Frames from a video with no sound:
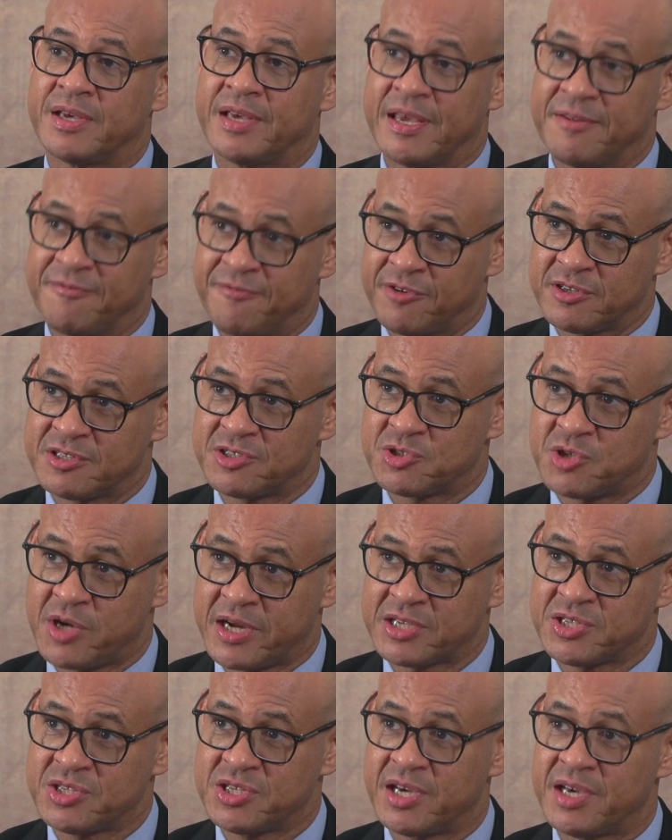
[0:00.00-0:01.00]

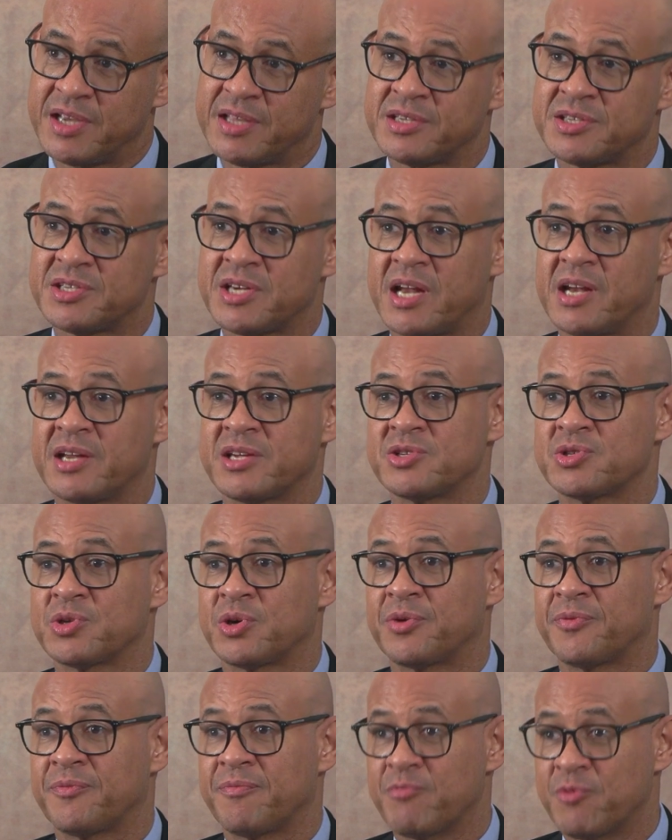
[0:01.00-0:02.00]
infrastructure, the challenge
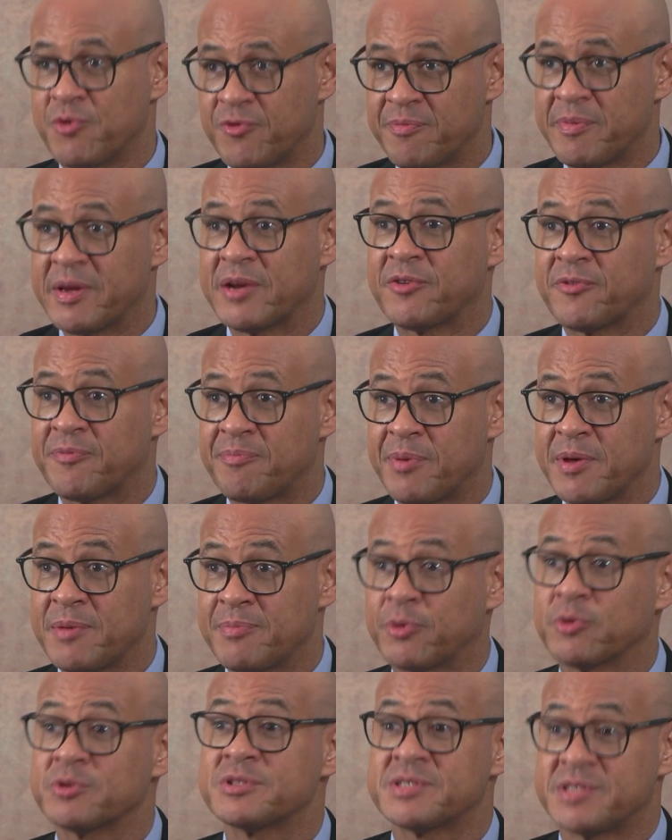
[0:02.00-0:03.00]
of movement of
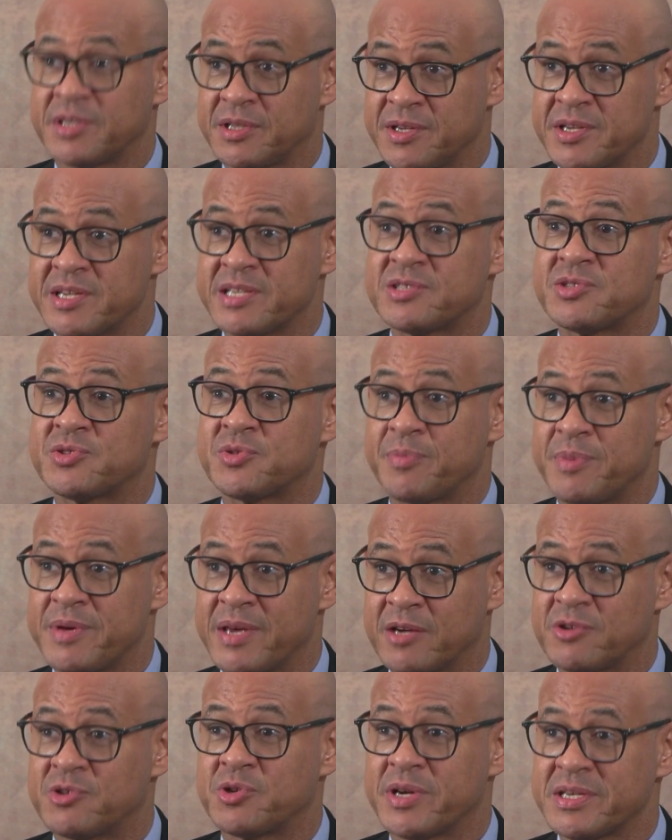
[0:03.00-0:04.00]
people still needs to
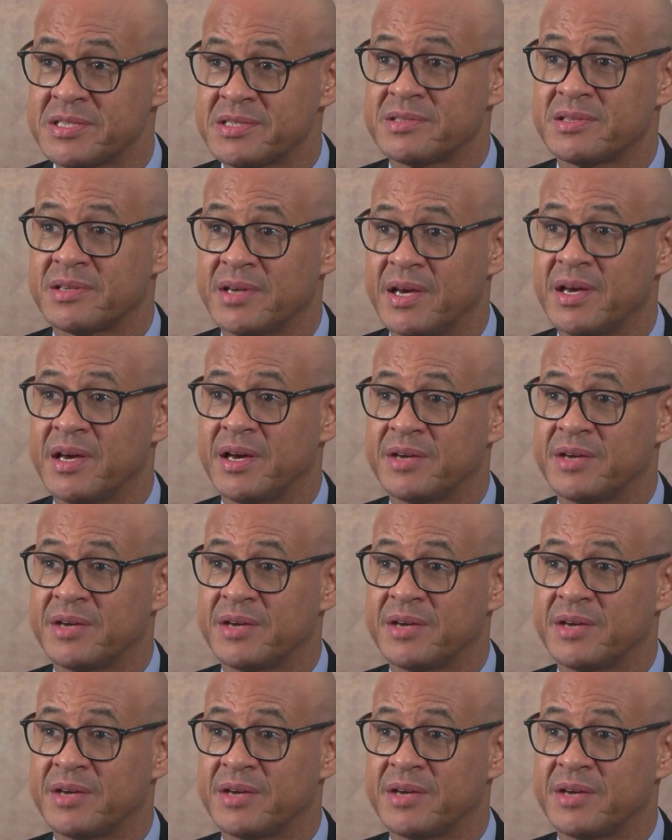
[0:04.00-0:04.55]
be addressed.